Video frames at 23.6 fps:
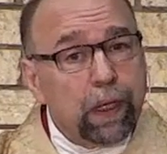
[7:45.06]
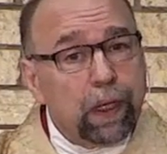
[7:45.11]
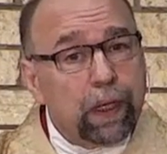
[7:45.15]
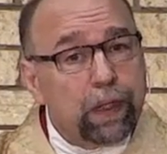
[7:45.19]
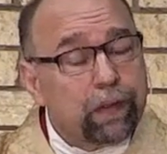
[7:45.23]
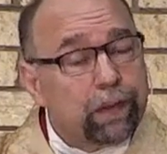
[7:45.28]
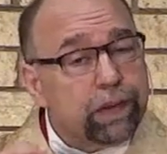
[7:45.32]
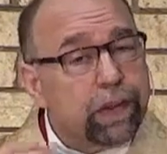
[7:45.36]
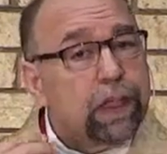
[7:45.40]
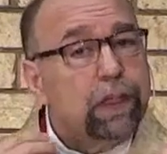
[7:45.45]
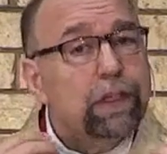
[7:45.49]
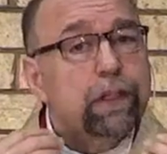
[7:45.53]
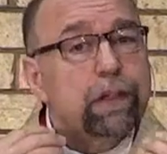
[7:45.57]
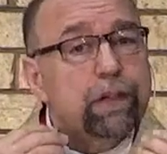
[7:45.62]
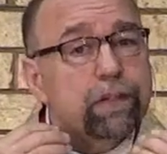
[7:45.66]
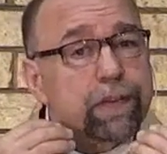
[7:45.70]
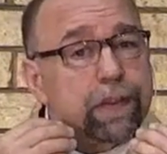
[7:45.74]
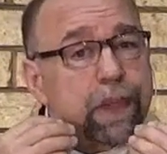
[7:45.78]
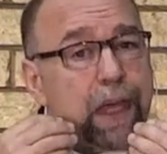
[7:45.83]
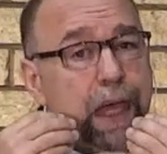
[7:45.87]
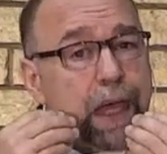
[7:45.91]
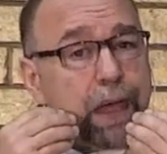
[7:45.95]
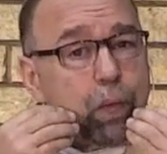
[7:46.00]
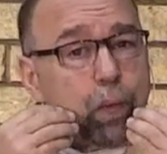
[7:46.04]
Think of
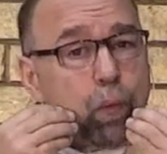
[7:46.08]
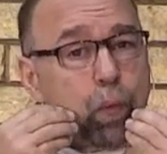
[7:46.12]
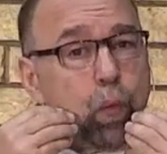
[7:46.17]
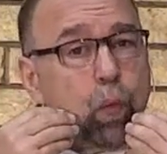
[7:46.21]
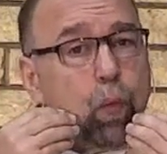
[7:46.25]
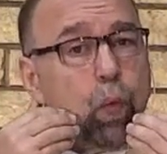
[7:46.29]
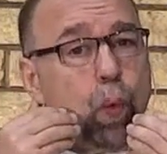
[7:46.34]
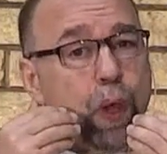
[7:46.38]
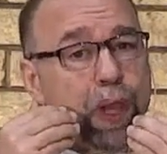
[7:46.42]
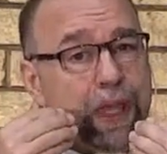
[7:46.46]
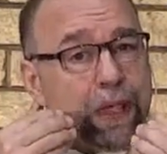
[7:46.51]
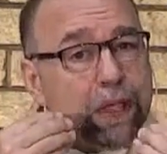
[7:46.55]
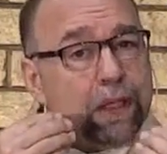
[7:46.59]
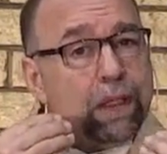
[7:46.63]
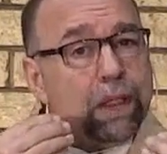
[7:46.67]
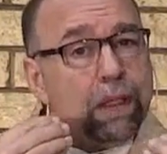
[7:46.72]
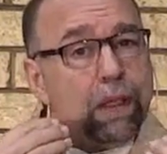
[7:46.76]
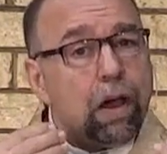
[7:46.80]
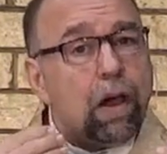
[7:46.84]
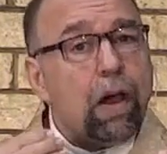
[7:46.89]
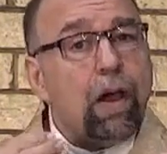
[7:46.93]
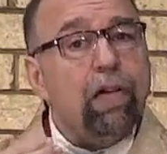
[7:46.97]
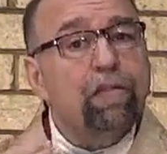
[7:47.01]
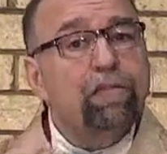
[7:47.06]
that wind
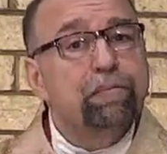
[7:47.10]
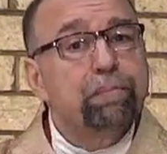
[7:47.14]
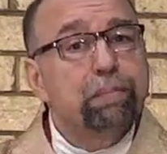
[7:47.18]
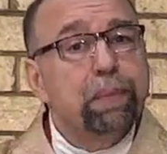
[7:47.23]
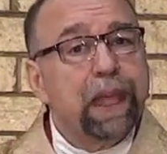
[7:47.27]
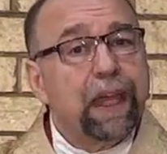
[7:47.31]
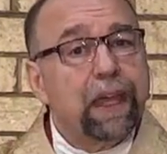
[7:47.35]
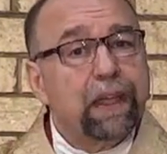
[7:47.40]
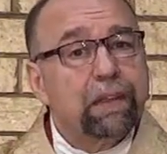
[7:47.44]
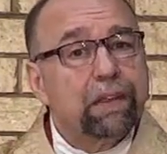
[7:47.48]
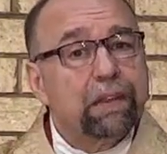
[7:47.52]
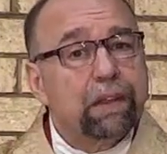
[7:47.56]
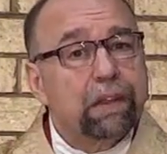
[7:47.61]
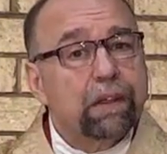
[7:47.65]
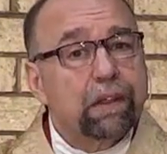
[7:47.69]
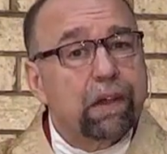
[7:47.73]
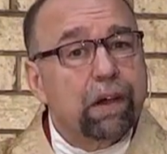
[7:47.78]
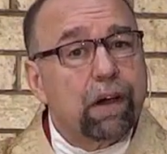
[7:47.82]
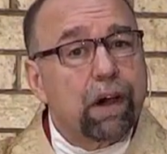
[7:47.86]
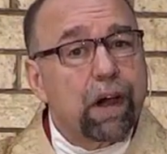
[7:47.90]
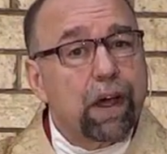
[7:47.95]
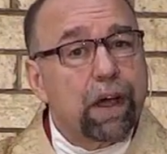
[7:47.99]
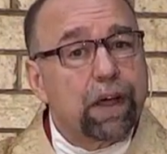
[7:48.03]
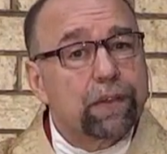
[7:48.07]
of
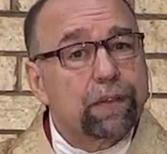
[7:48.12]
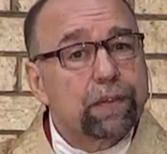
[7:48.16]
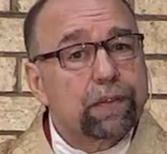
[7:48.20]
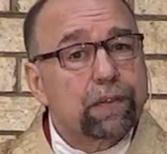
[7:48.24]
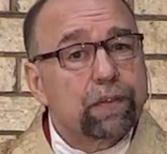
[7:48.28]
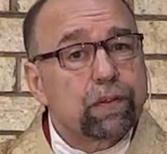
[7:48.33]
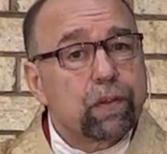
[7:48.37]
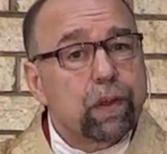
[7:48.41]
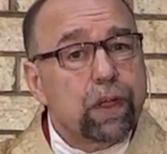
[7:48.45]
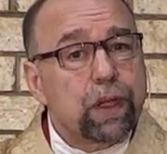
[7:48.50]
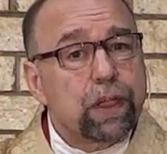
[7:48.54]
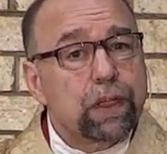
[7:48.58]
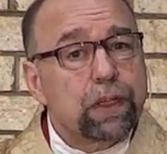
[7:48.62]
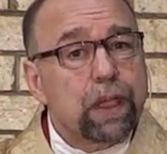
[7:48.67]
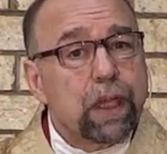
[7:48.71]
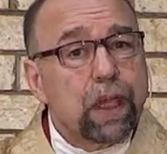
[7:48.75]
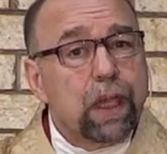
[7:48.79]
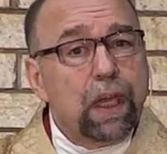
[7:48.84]
Pentecost, right?